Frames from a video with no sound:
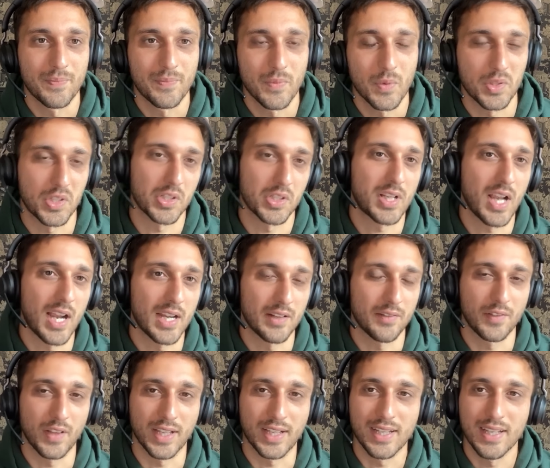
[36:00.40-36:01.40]
which is kind
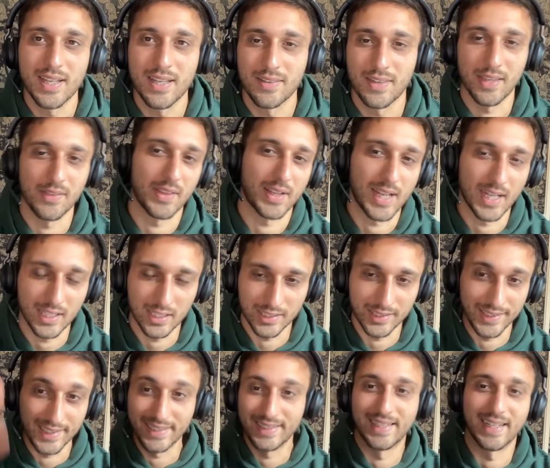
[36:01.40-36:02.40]
of like they kind of
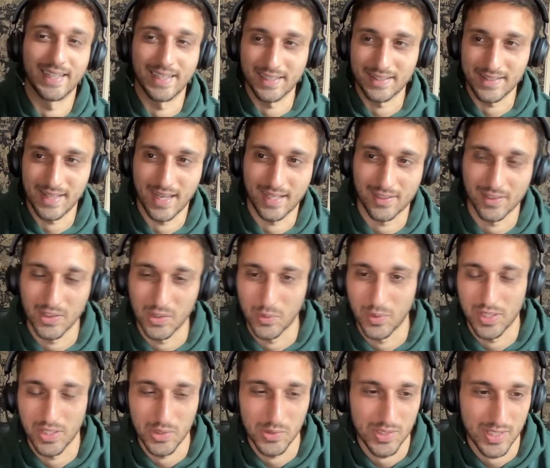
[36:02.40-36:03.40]
leaned in exactly to
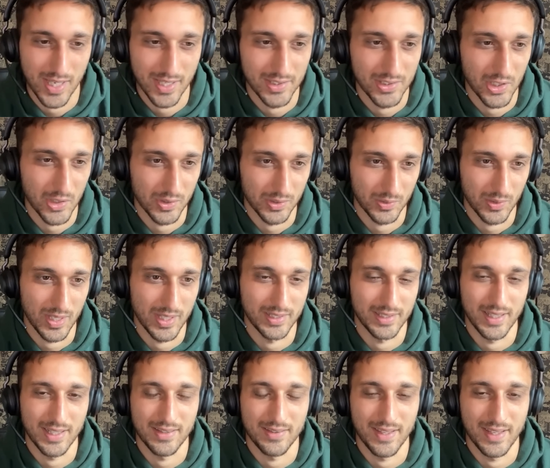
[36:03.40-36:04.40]
what you said, Jonah. Right?
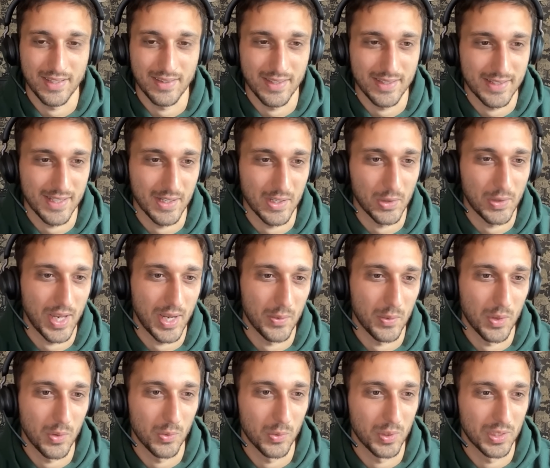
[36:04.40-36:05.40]
They said, okay,
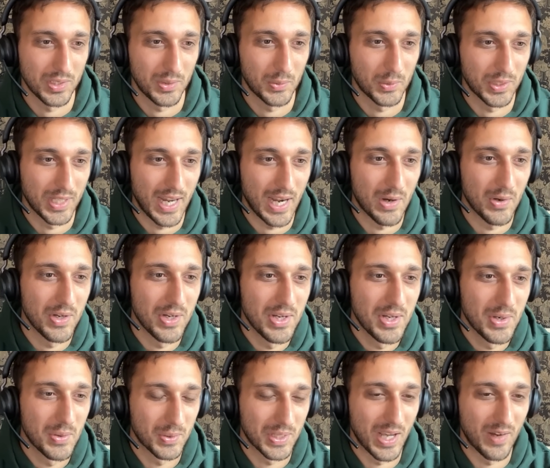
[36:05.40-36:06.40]
well we're now
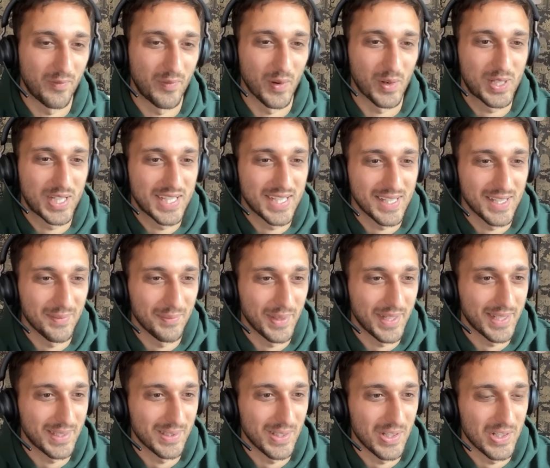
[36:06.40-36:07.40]
focusing on
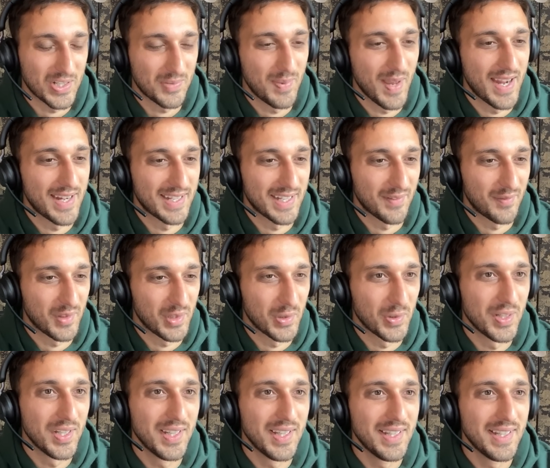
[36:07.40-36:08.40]
being a launchpad, and if
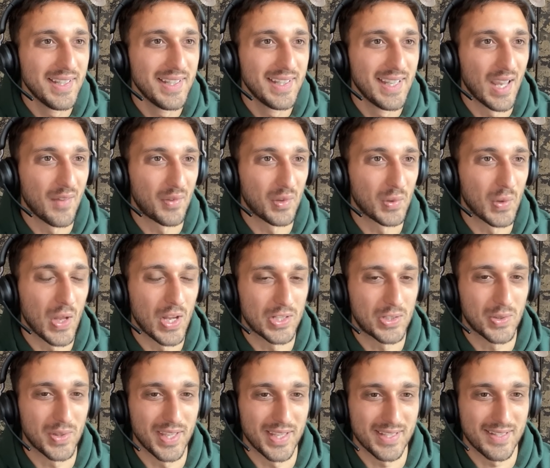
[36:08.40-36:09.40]
you launch
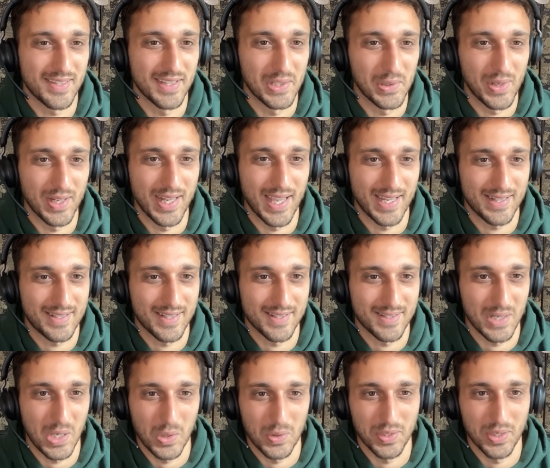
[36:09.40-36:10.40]
with us, then you get access
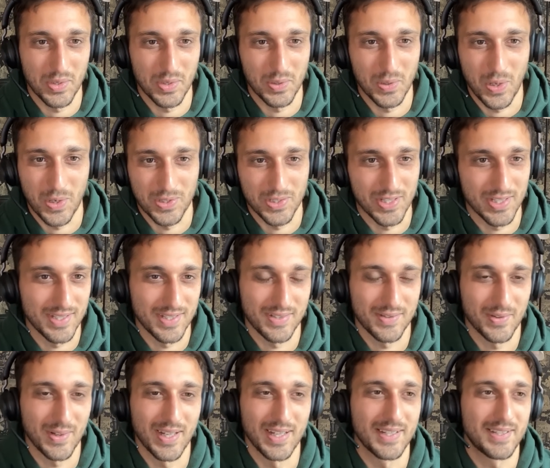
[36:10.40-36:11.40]
to all the other launches,
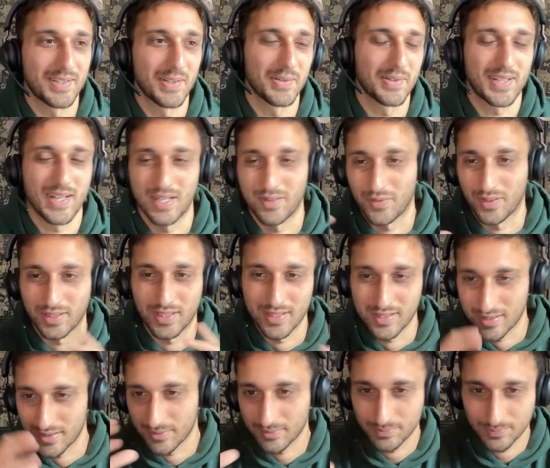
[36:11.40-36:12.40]
right? So it's kind of like
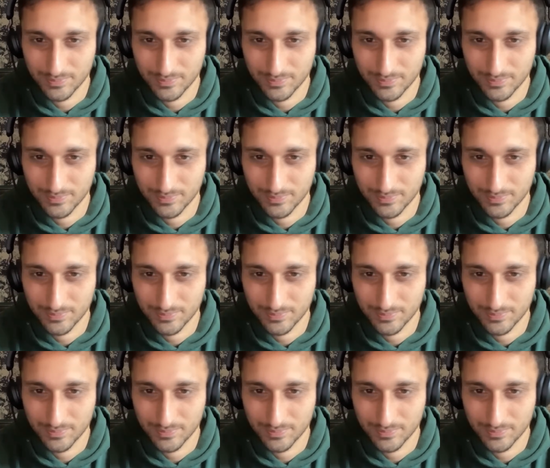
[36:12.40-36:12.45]
this.